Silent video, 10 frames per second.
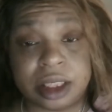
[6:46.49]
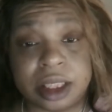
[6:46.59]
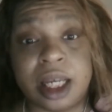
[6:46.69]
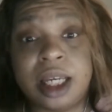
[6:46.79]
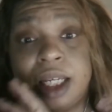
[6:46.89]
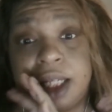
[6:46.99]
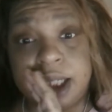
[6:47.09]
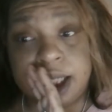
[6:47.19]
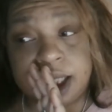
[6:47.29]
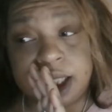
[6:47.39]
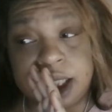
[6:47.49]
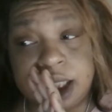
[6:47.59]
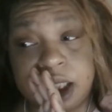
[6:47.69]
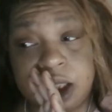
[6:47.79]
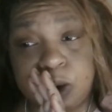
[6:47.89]
he
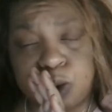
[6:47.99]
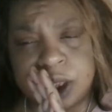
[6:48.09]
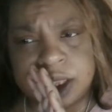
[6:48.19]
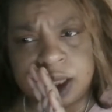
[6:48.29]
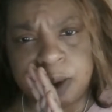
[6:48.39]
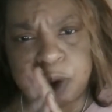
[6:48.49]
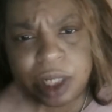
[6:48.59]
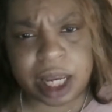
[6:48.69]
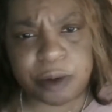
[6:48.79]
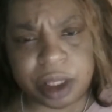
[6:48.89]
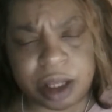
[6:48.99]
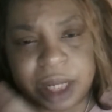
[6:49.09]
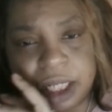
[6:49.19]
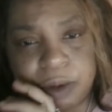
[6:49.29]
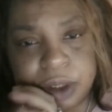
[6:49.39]
was communicating with him like he
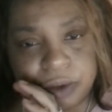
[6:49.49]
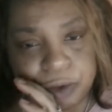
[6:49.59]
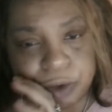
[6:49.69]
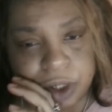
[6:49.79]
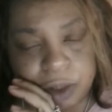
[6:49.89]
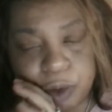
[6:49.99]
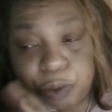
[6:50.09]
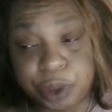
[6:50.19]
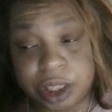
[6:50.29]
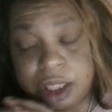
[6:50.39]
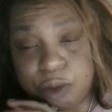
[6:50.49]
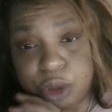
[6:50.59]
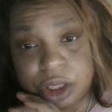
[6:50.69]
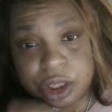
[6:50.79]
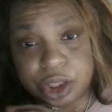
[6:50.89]
was a friend when really he was
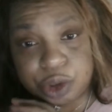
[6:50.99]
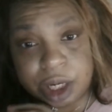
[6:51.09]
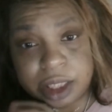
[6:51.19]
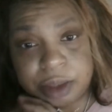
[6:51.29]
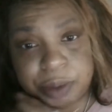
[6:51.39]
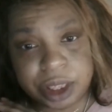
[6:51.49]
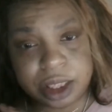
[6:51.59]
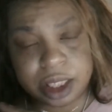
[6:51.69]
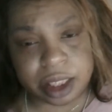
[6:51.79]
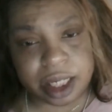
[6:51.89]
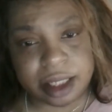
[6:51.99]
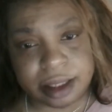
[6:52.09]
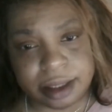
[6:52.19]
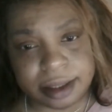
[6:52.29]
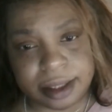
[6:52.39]
just trying to be underhanded and
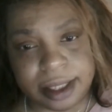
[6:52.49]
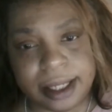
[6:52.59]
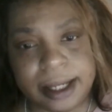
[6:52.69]
sneaky